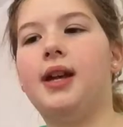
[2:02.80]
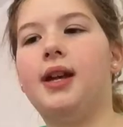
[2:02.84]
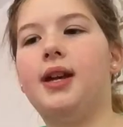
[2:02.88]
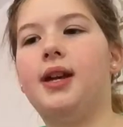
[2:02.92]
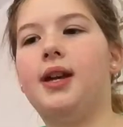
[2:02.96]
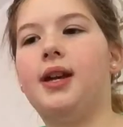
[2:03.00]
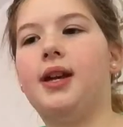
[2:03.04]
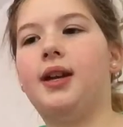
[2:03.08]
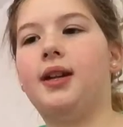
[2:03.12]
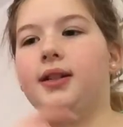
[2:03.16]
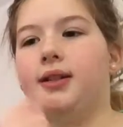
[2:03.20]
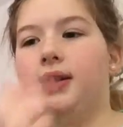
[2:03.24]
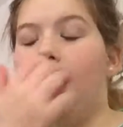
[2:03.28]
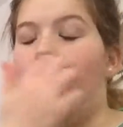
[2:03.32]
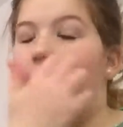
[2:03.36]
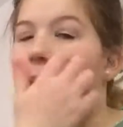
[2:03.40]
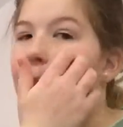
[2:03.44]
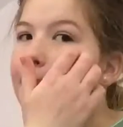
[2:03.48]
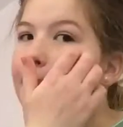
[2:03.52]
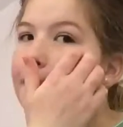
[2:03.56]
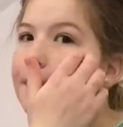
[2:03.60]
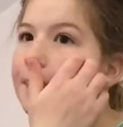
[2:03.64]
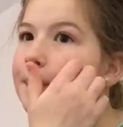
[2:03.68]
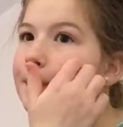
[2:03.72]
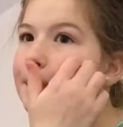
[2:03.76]
and yeah,
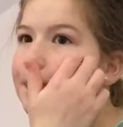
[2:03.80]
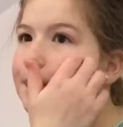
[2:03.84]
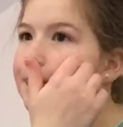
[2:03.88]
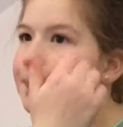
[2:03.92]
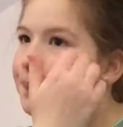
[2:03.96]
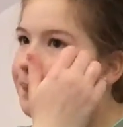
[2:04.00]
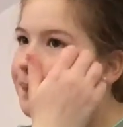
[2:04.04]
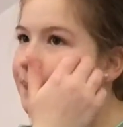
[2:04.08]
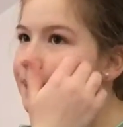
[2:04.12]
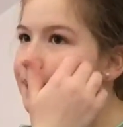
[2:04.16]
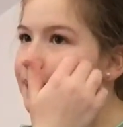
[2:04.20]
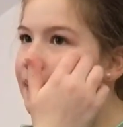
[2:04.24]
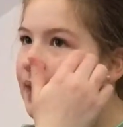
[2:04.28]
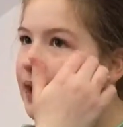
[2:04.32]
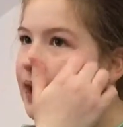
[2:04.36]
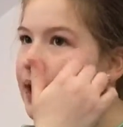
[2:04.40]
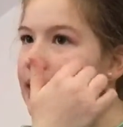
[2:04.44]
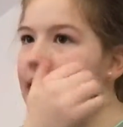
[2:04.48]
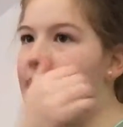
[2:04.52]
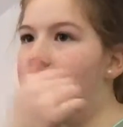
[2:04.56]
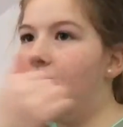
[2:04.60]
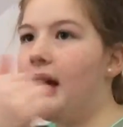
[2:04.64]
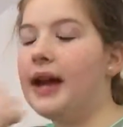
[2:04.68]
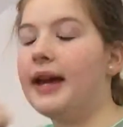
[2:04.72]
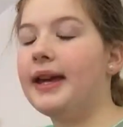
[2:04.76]

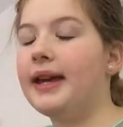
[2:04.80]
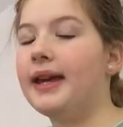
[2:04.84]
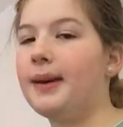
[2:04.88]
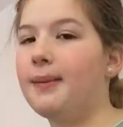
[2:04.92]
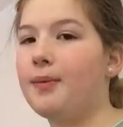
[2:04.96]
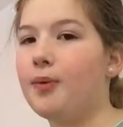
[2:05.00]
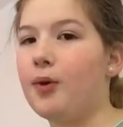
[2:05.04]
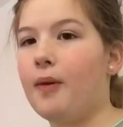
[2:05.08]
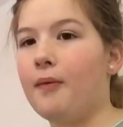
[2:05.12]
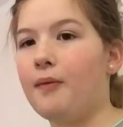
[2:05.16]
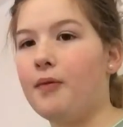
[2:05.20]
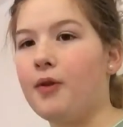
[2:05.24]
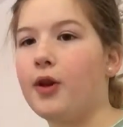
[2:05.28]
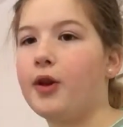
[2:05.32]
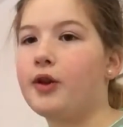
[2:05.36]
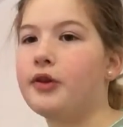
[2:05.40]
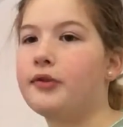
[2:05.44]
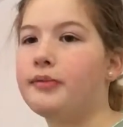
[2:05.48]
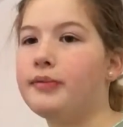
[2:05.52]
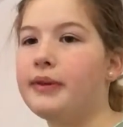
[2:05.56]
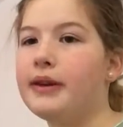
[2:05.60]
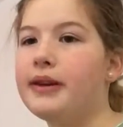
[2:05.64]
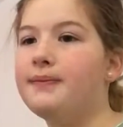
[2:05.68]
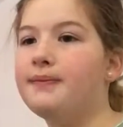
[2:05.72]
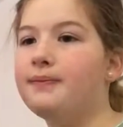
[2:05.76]
keep her up for a
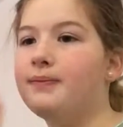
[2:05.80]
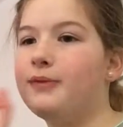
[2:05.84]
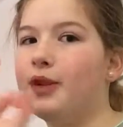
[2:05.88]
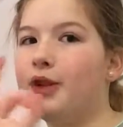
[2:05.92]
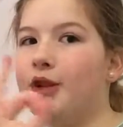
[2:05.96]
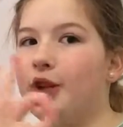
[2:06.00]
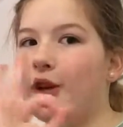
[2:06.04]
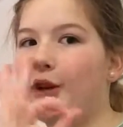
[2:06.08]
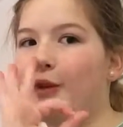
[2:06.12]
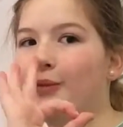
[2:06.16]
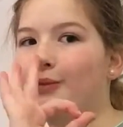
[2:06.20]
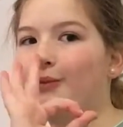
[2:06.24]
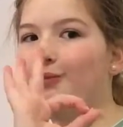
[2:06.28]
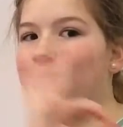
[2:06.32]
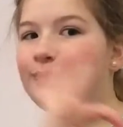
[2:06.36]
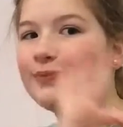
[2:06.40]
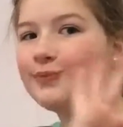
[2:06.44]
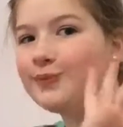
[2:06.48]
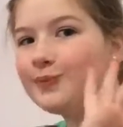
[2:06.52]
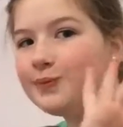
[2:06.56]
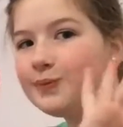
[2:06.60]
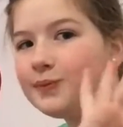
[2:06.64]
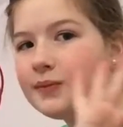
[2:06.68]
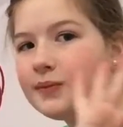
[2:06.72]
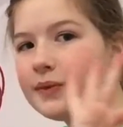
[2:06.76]
little bit, you know.
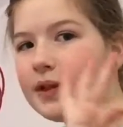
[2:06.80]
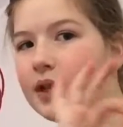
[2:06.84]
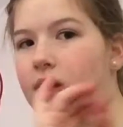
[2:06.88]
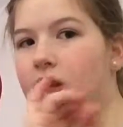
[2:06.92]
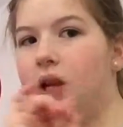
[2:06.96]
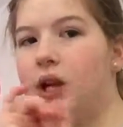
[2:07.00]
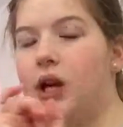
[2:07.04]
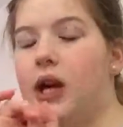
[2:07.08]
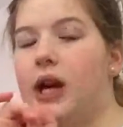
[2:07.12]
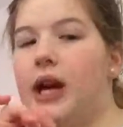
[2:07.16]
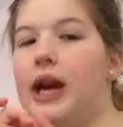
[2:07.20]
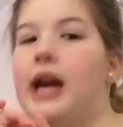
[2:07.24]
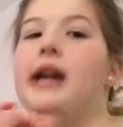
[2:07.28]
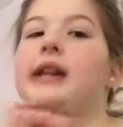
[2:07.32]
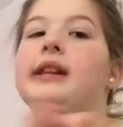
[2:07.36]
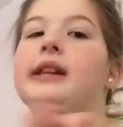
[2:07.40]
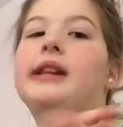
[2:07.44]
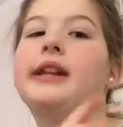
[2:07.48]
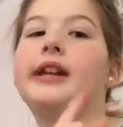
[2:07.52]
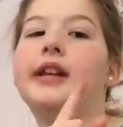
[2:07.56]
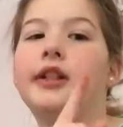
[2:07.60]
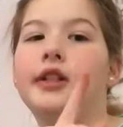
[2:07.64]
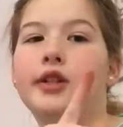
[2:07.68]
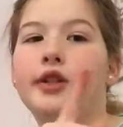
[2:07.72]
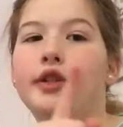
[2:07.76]
And
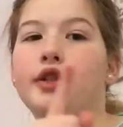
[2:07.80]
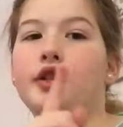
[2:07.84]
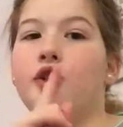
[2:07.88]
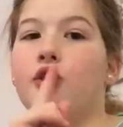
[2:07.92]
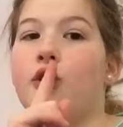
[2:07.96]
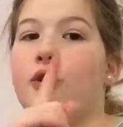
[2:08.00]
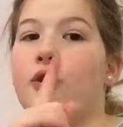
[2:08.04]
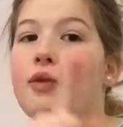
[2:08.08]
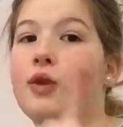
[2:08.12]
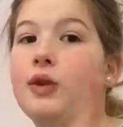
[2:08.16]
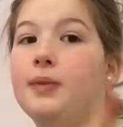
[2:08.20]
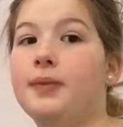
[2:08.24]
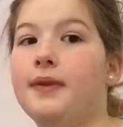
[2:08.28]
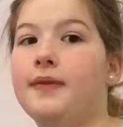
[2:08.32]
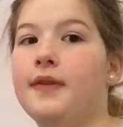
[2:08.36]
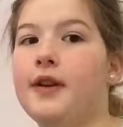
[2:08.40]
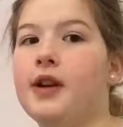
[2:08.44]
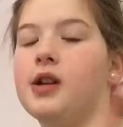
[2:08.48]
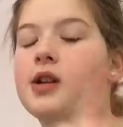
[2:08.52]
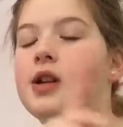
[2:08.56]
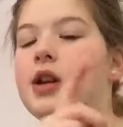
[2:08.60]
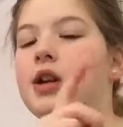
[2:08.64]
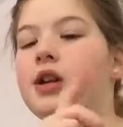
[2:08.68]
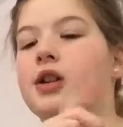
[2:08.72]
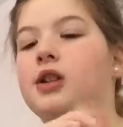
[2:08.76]
like I told you, it won't be
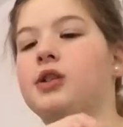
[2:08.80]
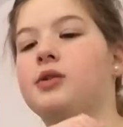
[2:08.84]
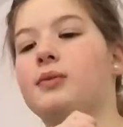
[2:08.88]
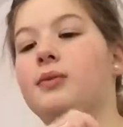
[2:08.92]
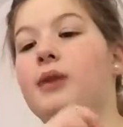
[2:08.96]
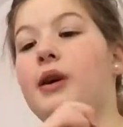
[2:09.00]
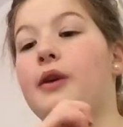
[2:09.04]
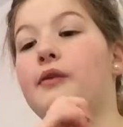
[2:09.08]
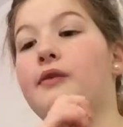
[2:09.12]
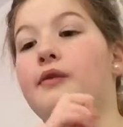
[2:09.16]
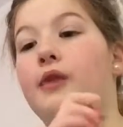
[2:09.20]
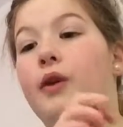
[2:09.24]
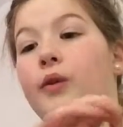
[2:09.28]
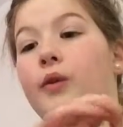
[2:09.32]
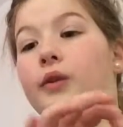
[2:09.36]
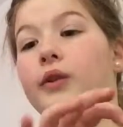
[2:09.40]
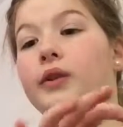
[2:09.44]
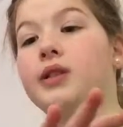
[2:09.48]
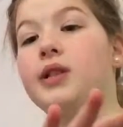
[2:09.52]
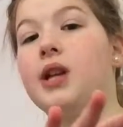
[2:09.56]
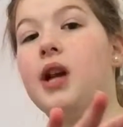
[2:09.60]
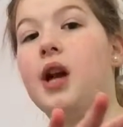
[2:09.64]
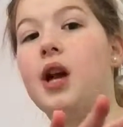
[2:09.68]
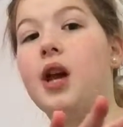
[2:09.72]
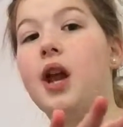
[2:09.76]
very long because my phone
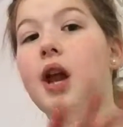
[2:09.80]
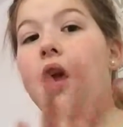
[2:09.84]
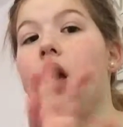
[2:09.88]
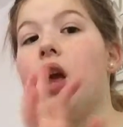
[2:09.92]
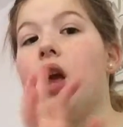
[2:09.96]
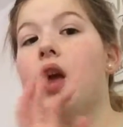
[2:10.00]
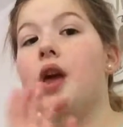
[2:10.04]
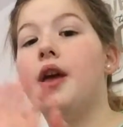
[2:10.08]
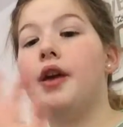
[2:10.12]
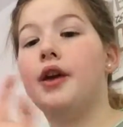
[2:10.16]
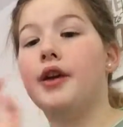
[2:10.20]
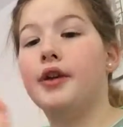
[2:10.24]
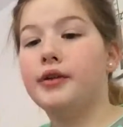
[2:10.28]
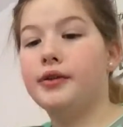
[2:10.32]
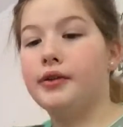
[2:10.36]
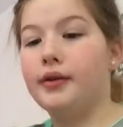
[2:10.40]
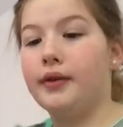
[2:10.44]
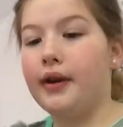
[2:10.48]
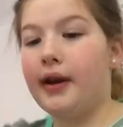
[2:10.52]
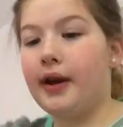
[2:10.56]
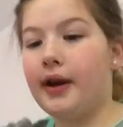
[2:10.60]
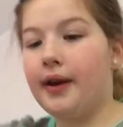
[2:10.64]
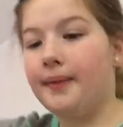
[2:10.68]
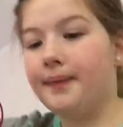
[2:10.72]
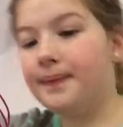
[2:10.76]
is dying. So
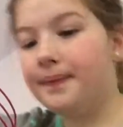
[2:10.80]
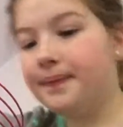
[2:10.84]
yeah.